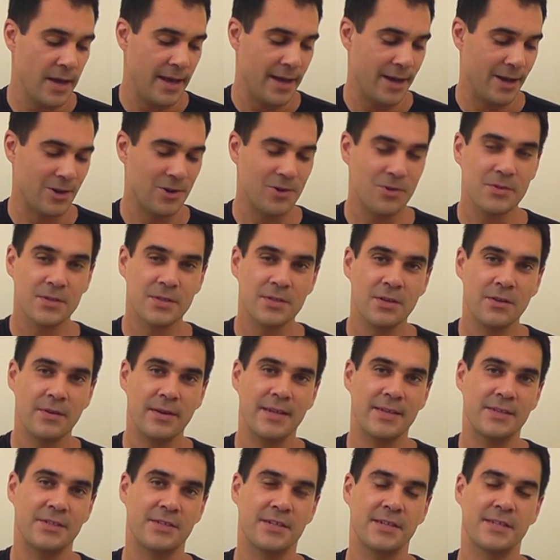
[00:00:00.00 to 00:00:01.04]
A ghost note
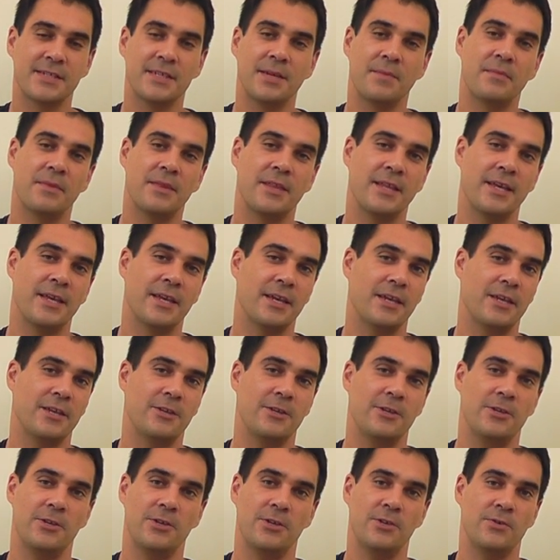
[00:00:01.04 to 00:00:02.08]
is just something
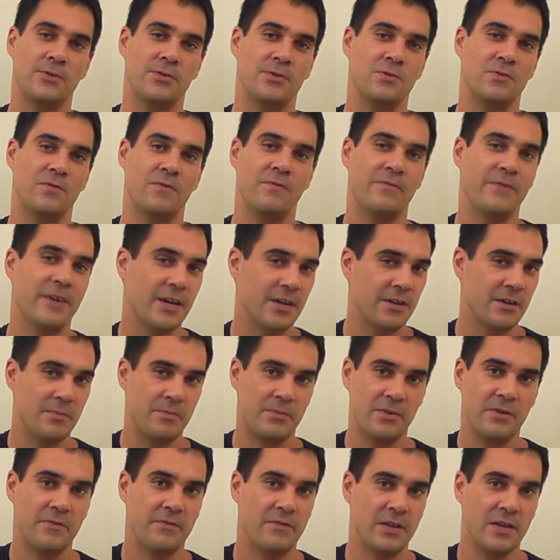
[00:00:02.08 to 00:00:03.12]
you do very
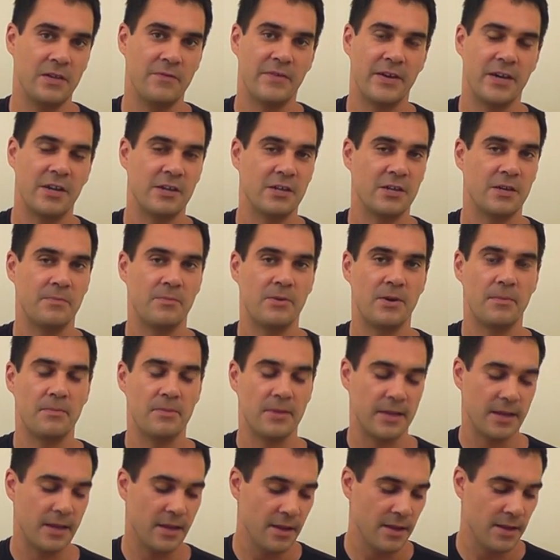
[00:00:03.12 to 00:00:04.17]
briefly, very
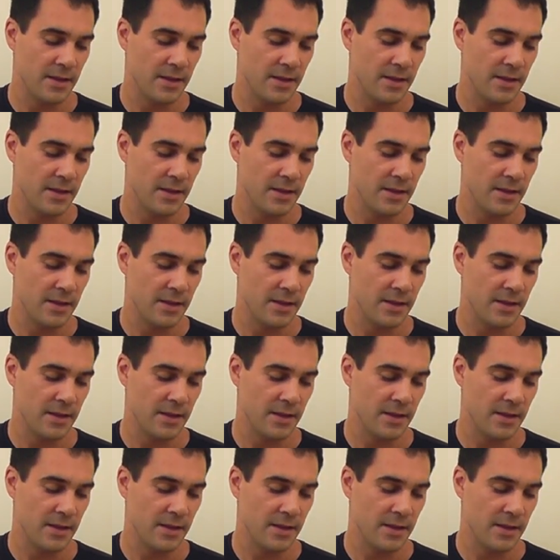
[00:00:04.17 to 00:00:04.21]
abruptly.